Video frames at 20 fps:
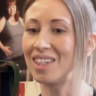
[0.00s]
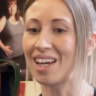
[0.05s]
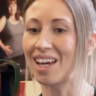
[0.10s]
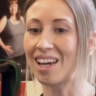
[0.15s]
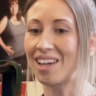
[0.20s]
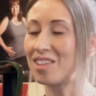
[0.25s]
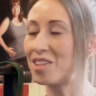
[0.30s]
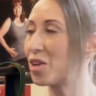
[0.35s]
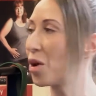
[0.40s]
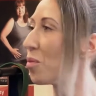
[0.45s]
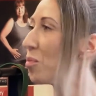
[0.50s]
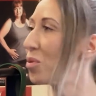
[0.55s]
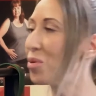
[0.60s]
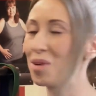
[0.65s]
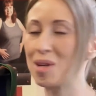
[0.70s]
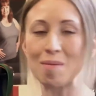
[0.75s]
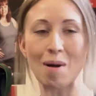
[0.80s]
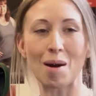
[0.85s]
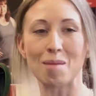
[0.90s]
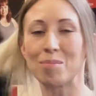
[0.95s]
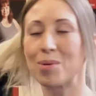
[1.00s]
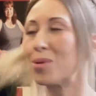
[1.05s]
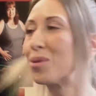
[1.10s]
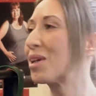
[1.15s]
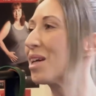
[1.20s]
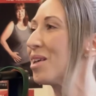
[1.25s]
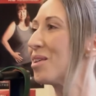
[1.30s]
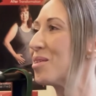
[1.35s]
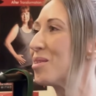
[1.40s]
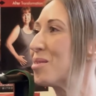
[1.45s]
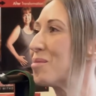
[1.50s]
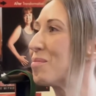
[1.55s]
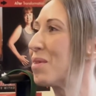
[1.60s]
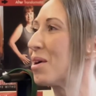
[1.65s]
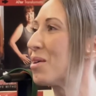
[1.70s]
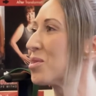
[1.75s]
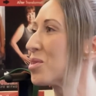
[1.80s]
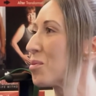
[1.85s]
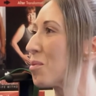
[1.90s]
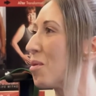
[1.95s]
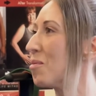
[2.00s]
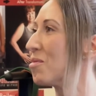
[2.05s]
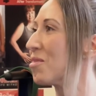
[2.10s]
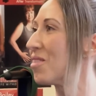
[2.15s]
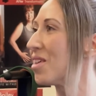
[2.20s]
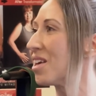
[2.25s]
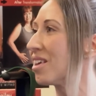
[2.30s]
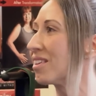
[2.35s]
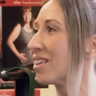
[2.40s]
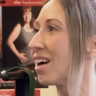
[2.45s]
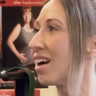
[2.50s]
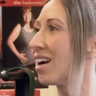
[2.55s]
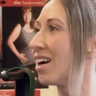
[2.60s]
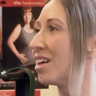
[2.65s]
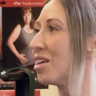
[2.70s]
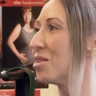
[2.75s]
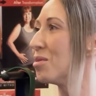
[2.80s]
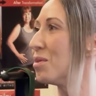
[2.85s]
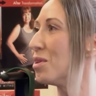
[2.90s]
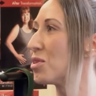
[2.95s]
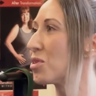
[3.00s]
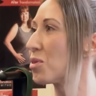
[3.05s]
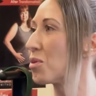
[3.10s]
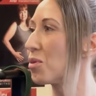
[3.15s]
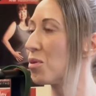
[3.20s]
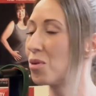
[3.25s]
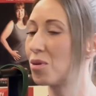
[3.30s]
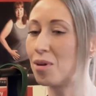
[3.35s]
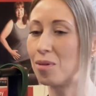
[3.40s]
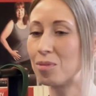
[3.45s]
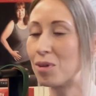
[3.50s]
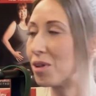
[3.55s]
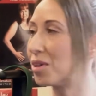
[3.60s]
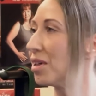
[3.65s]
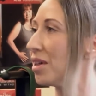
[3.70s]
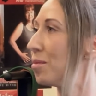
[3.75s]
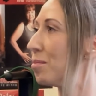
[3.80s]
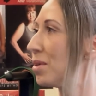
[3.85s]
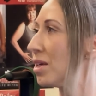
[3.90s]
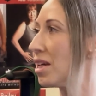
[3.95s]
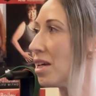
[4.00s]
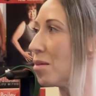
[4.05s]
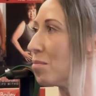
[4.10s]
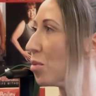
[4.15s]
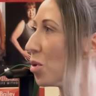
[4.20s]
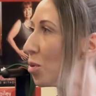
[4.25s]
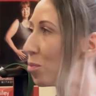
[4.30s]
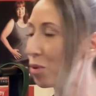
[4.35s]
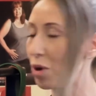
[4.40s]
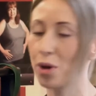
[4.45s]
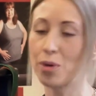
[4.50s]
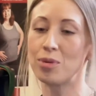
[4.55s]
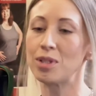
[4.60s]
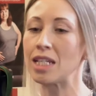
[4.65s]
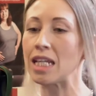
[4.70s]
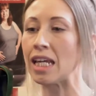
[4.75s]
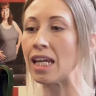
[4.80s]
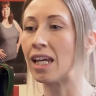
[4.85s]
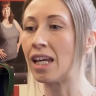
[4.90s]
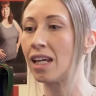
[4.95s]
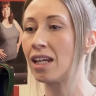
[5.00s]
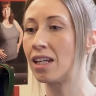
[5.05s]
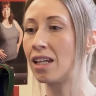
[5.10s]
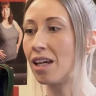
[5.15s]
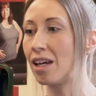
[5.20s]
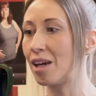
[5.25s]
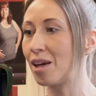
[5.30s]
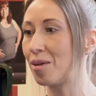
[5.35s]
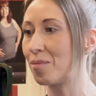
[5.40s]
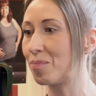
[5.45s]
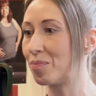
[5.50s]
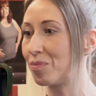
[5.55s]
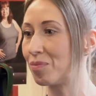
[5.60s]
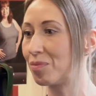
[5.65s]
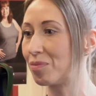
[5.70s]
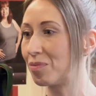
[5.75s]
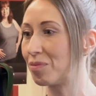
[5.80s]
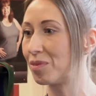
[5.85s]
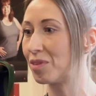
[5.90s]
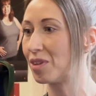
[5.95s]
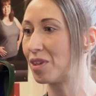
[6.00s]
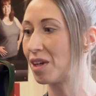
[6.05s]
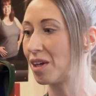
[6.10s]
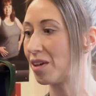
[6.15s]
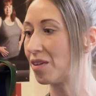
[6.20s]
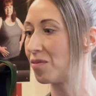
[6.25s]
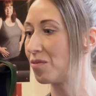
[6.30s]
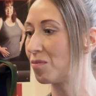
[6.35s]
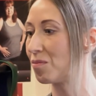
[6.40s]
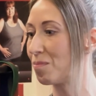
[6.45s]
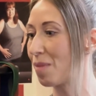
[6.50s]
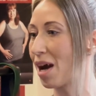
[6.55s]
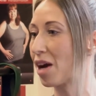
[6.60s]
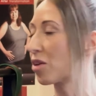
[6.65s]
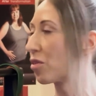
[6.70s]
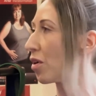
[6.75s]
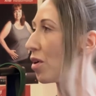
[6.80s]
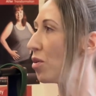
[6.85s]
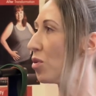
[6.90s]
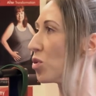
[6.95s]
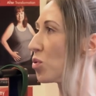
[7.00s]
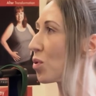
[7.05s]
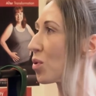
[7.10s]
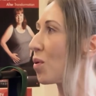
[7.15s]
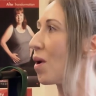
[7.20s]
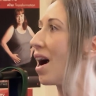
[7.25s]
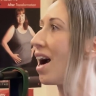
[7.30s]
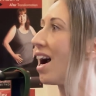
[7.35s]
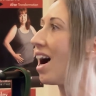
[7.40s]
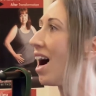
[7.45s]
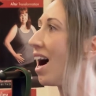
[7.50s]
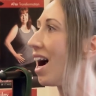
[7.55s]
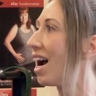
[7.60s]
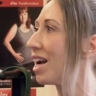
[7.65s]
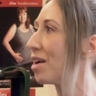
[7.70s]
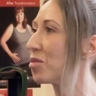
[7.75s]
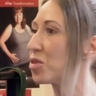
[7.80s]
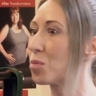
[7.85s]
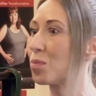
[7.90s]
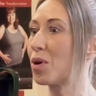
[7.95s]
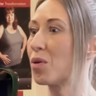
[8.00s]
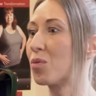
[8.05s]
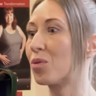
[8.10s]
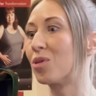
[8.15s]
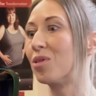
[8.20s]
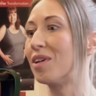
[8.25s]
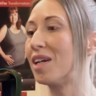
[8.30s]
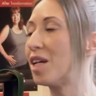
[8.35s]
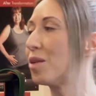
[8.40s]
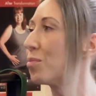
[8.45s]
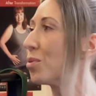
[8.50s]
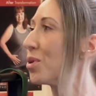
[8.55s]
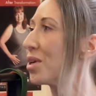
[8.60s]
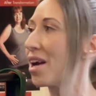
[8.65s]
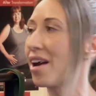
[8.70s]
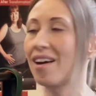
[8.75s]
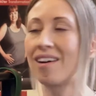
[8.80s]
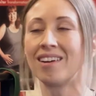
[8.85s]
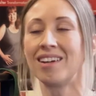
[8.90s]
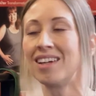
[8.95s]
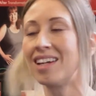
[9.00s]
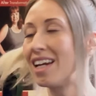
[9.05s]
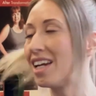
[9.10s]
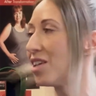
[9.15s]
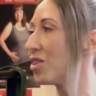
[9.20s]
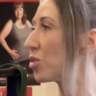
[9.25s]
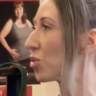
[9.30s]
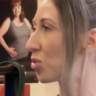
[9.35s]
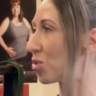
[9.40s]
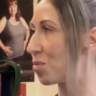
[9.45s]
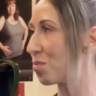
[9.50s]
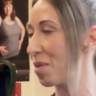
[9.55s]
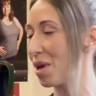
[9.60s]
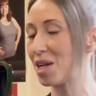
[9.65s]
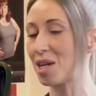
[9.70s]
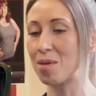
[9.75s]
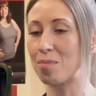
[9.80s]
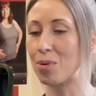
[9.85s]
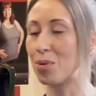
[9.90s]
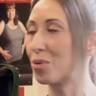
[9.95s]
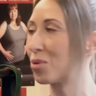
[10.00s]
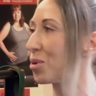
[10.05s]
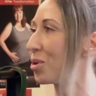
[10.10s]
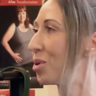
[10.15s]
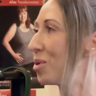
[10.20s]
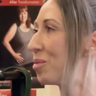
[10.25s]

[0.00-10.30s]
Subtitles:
Yeah, don't worry about bulking up. That's one thing that I always thought. I'm going to be eating more protein. The macros were quite high. I was a bit worried, but it doesn't make you bulk